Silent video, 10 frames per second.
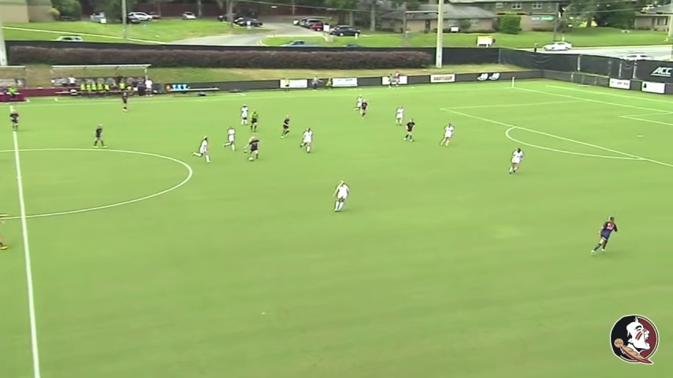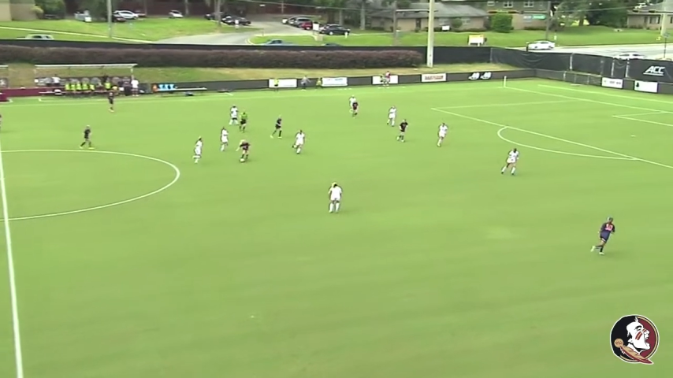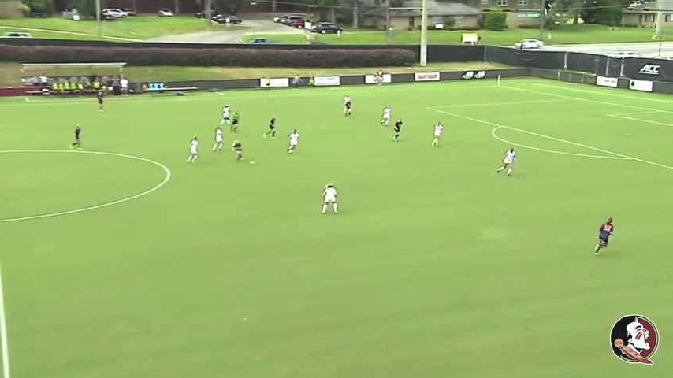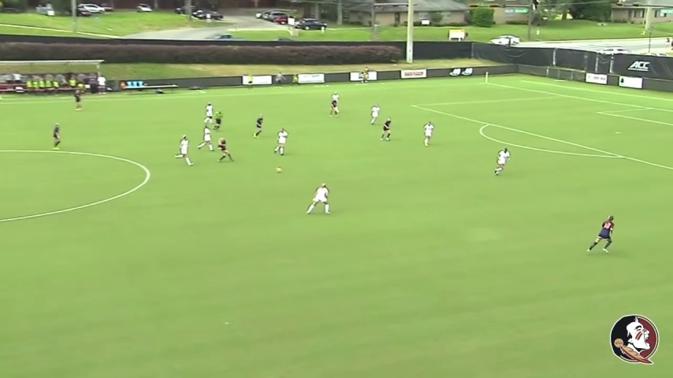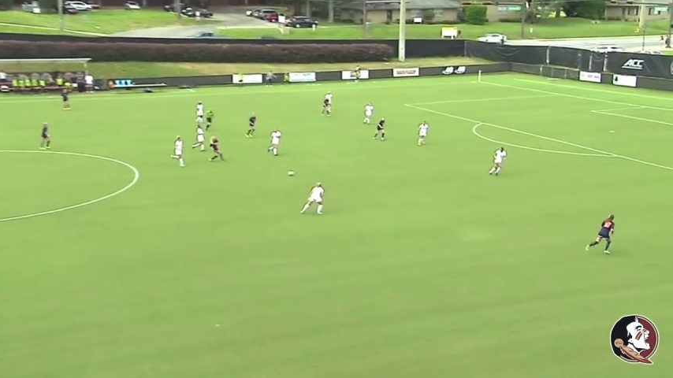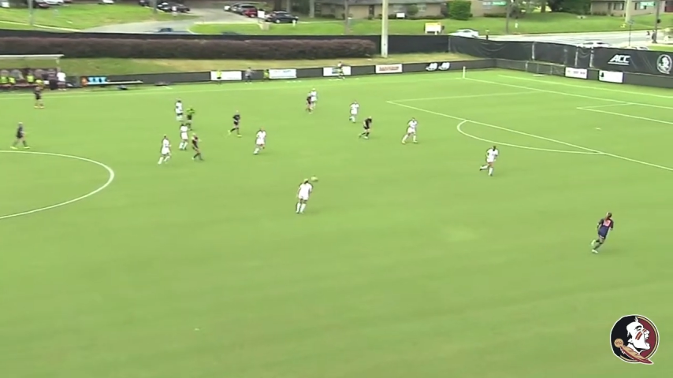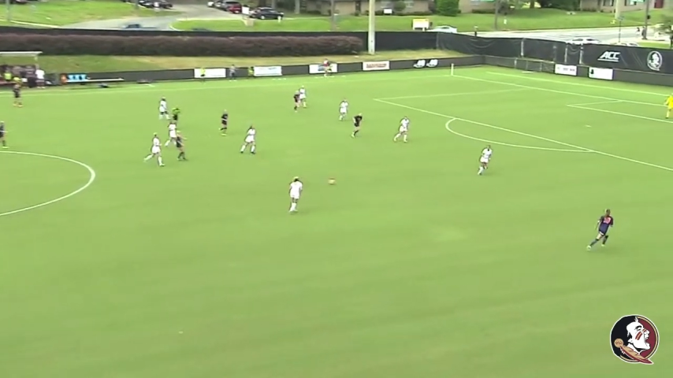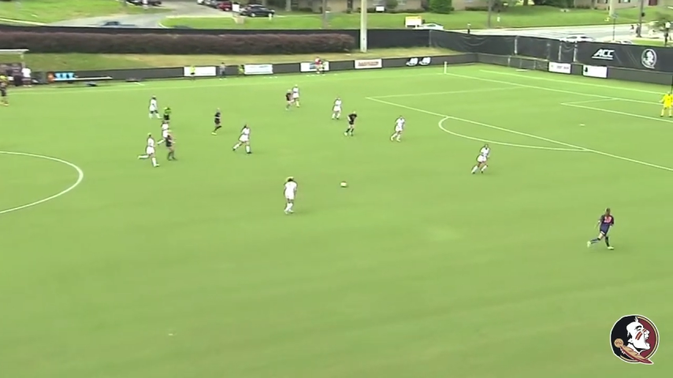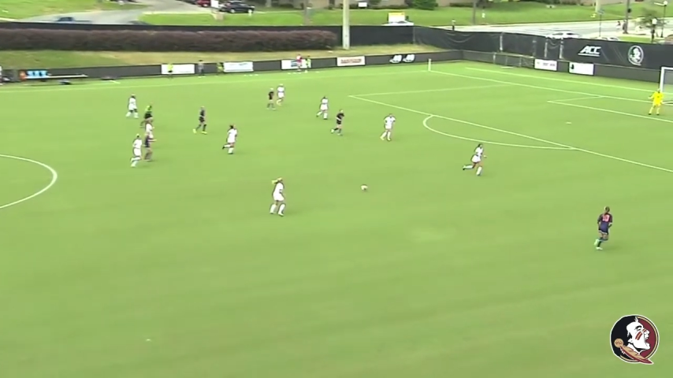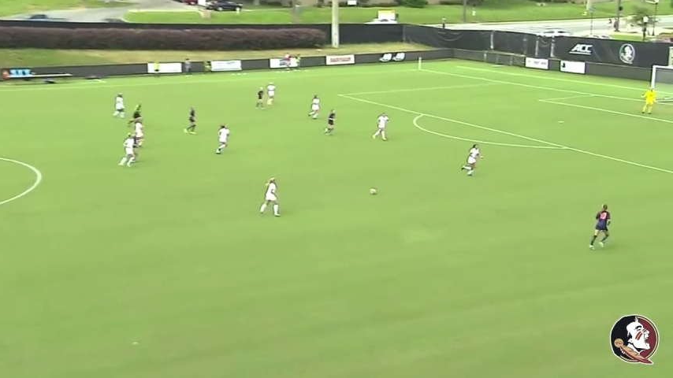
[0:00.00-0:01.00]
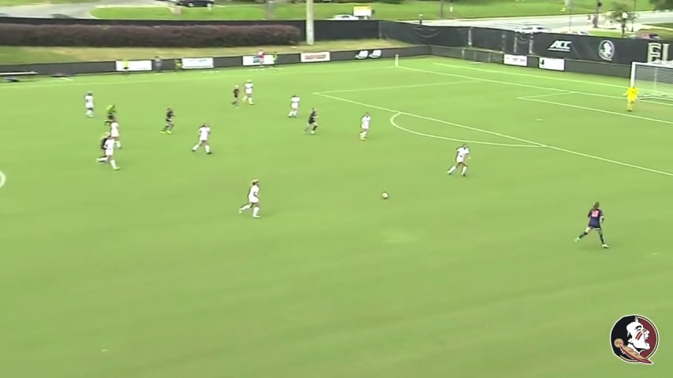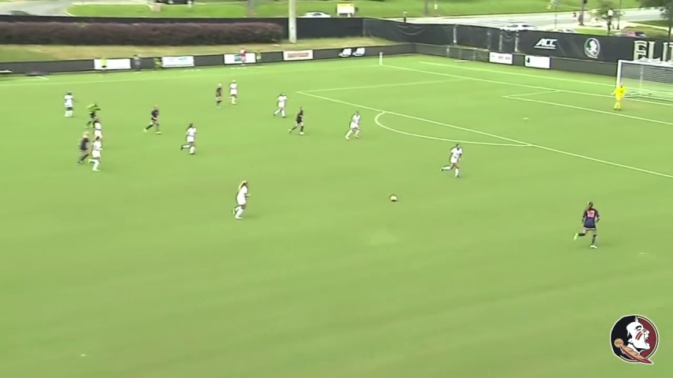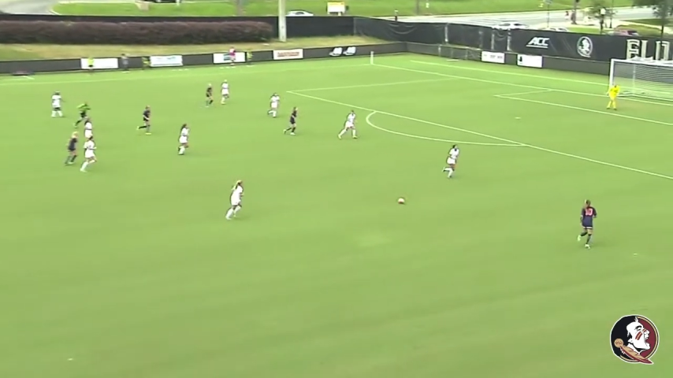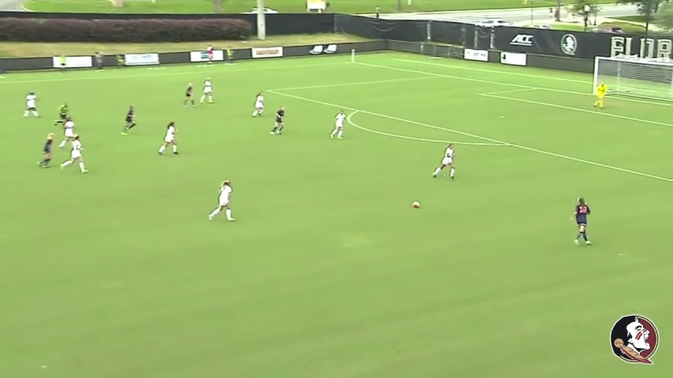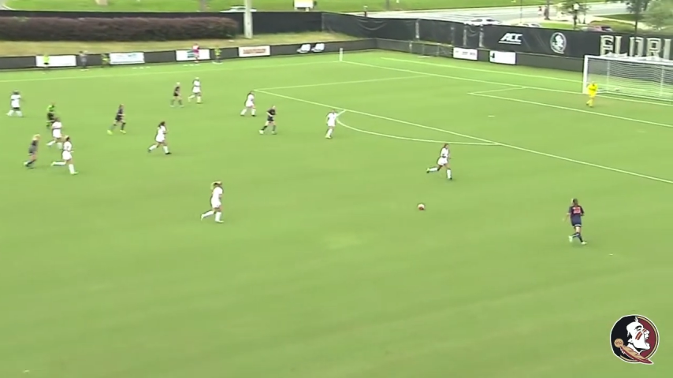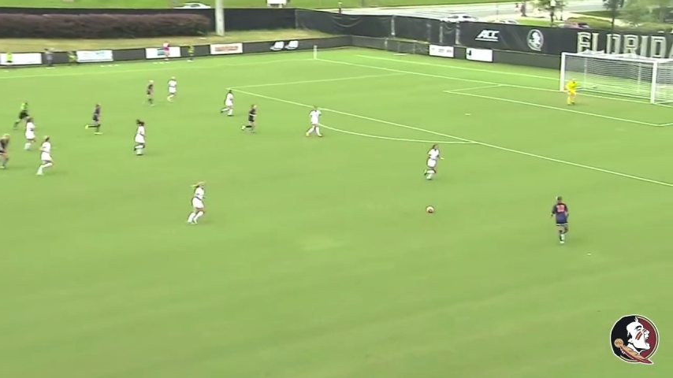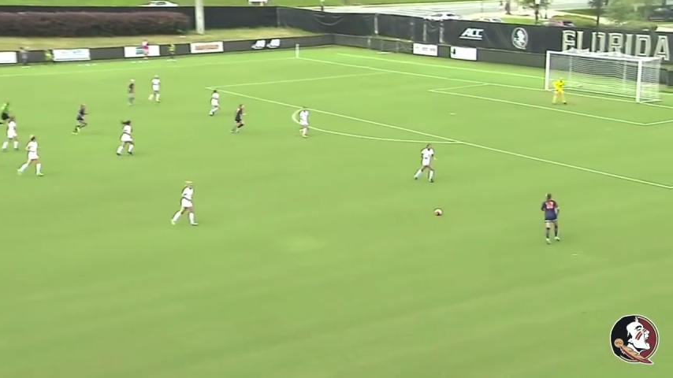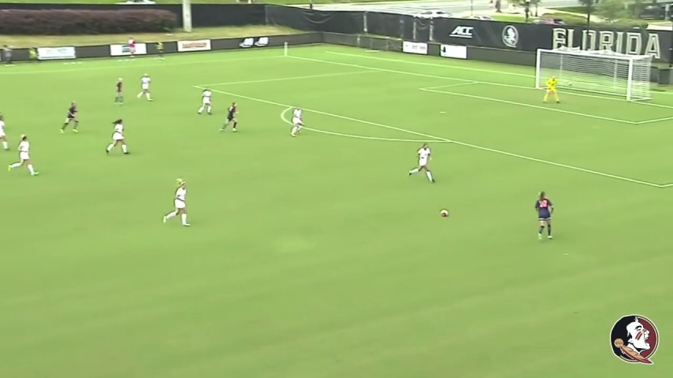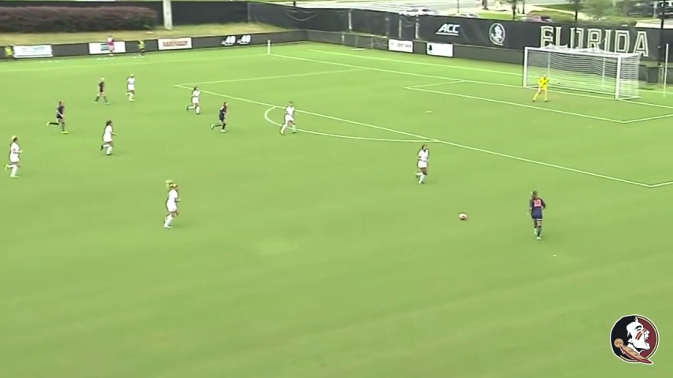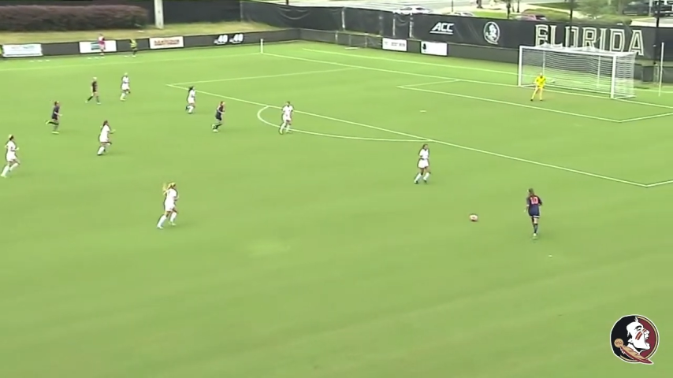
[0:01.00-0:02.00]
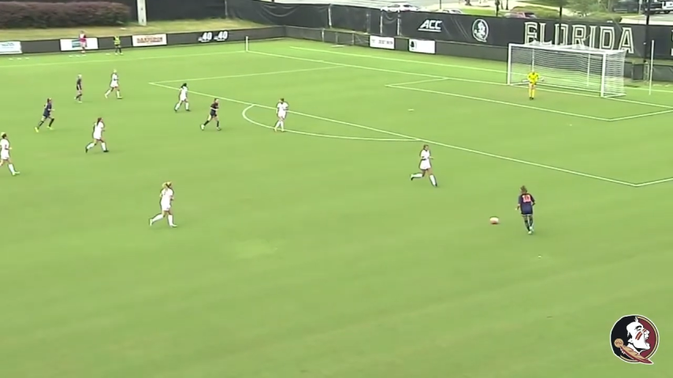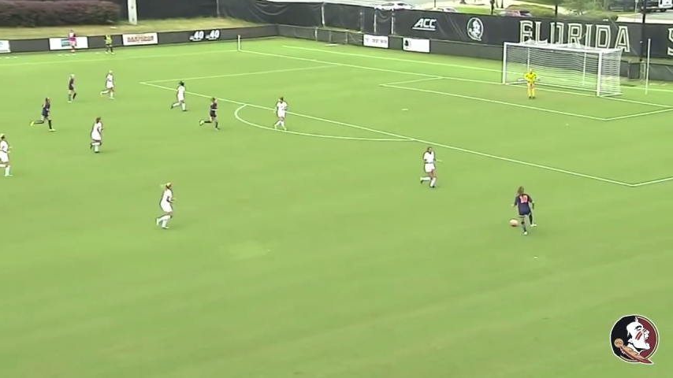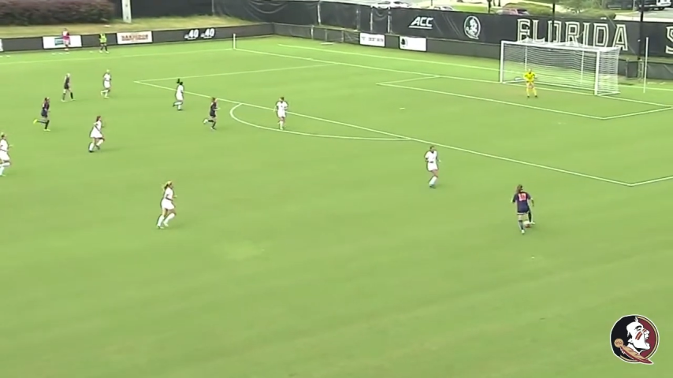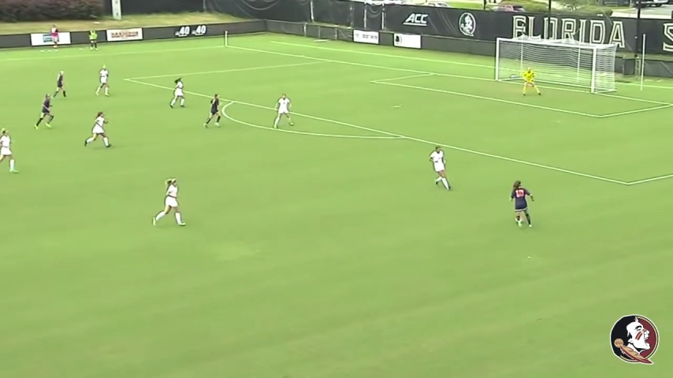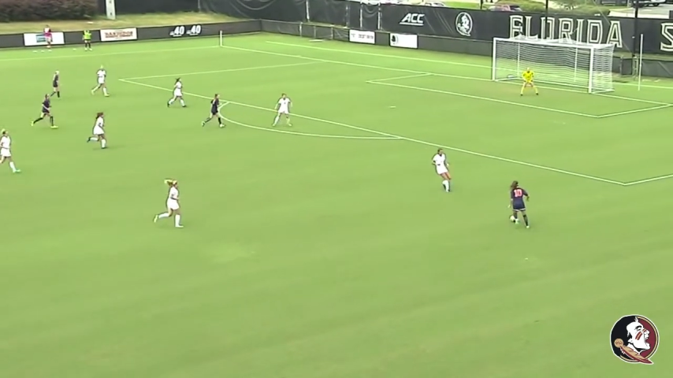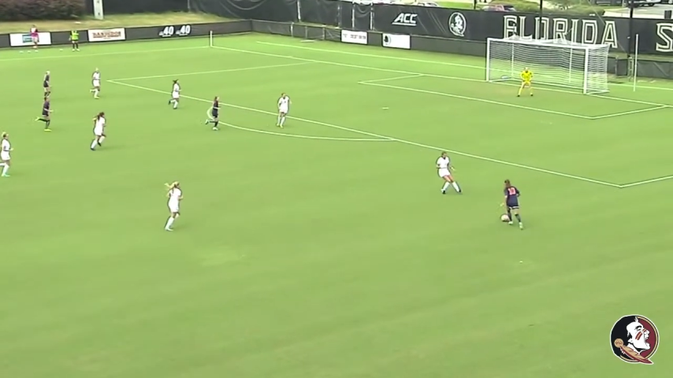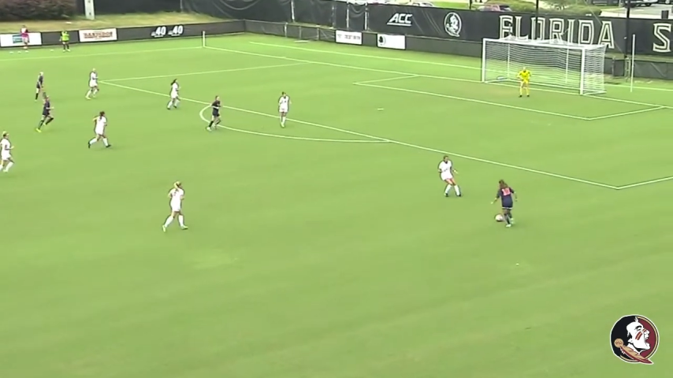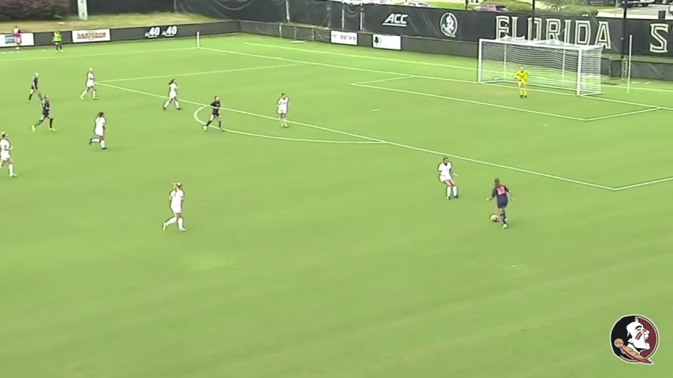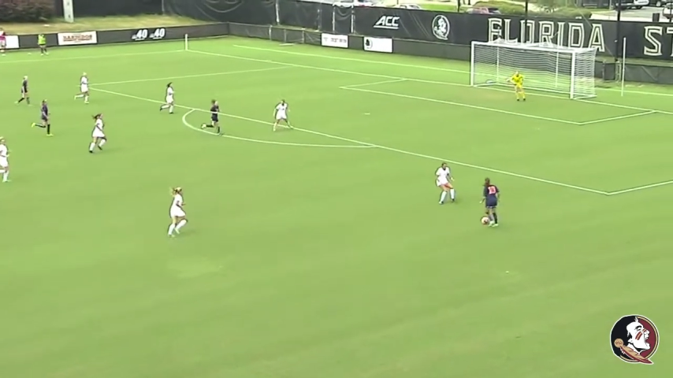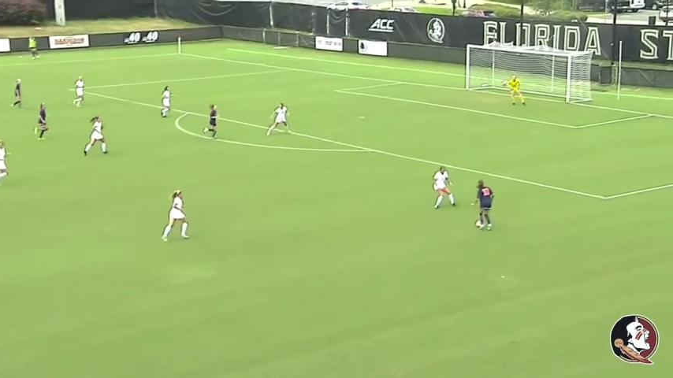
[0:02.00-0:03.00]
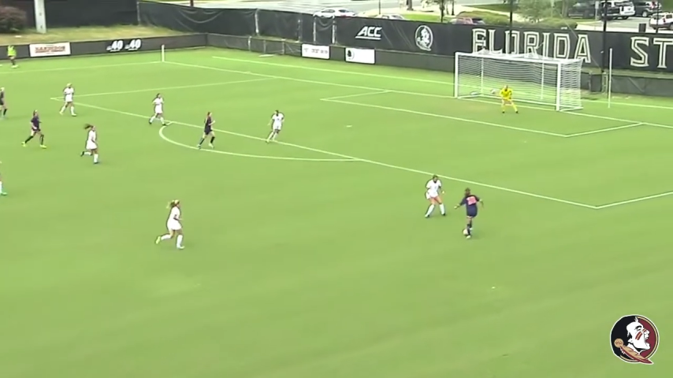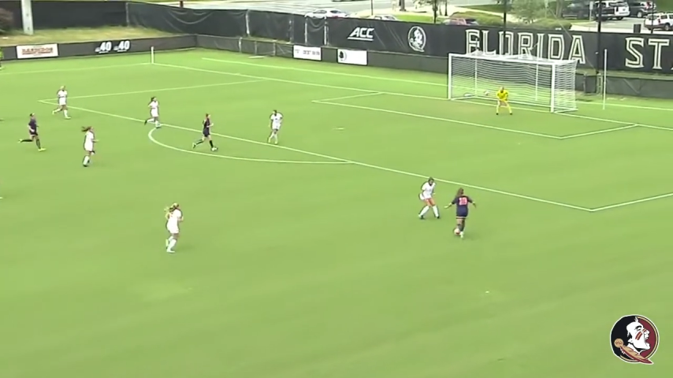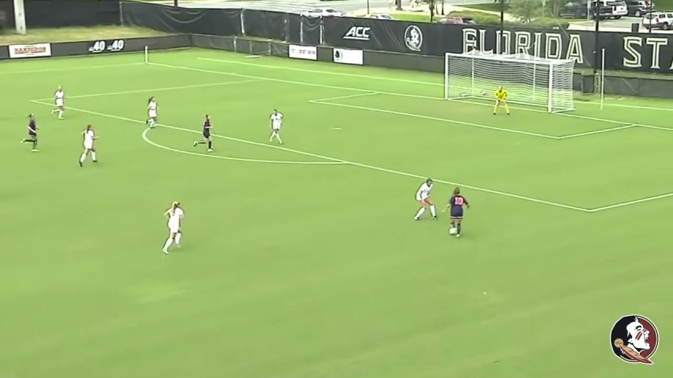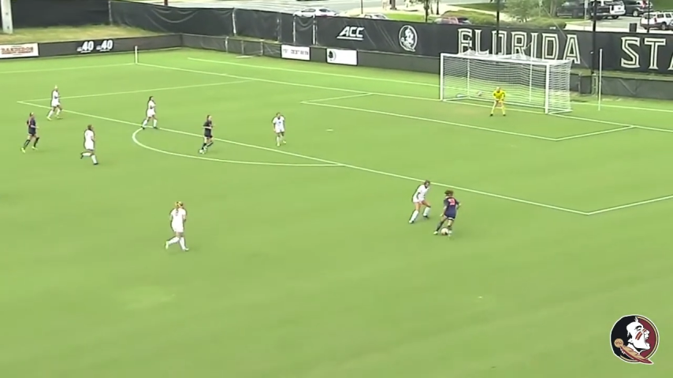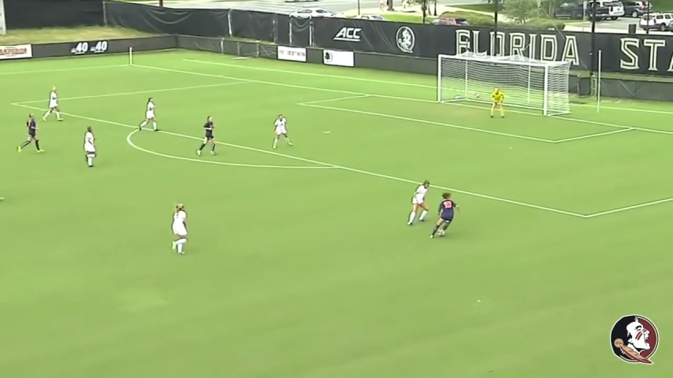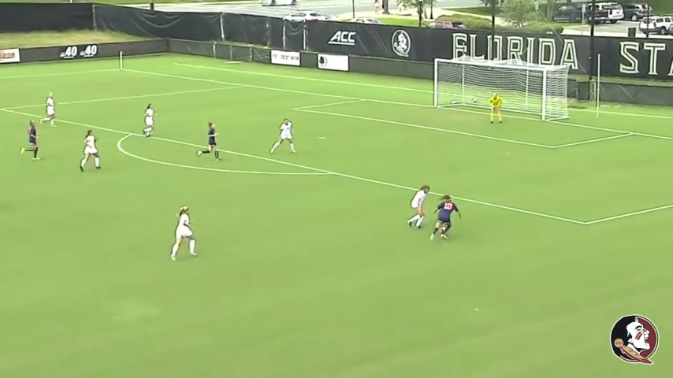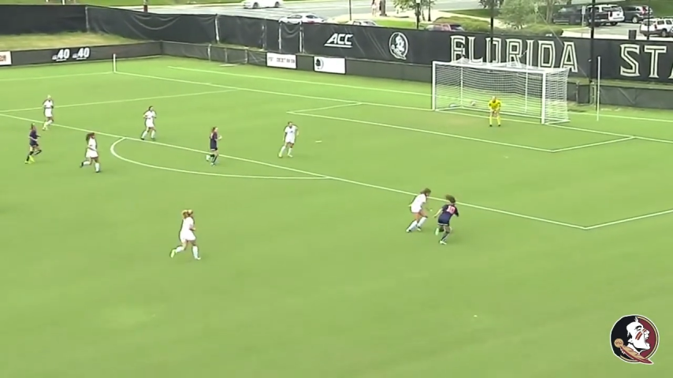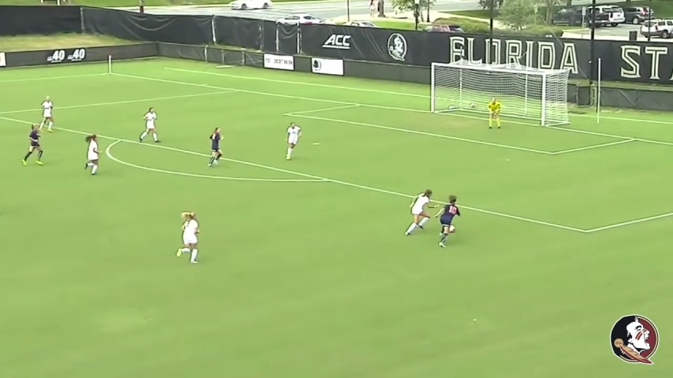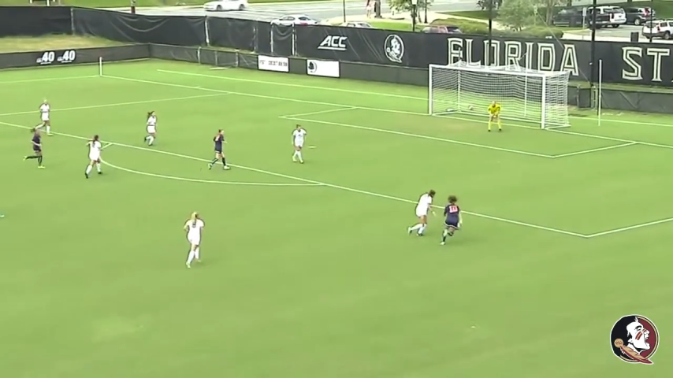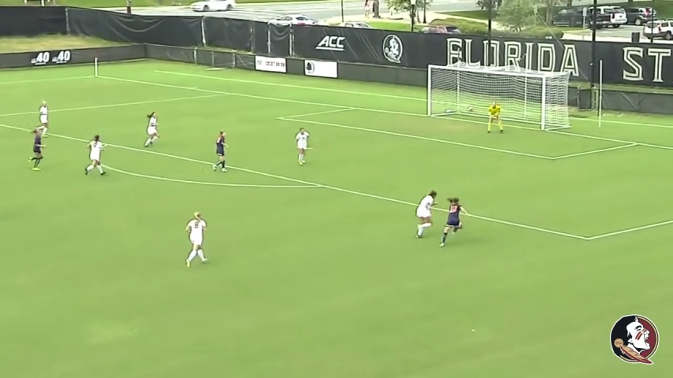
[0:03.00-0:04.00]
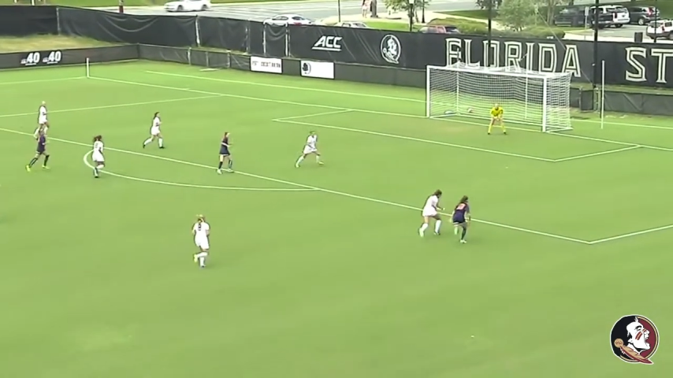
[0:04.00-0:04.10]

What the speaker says: No face is visible, so there are no lips to read.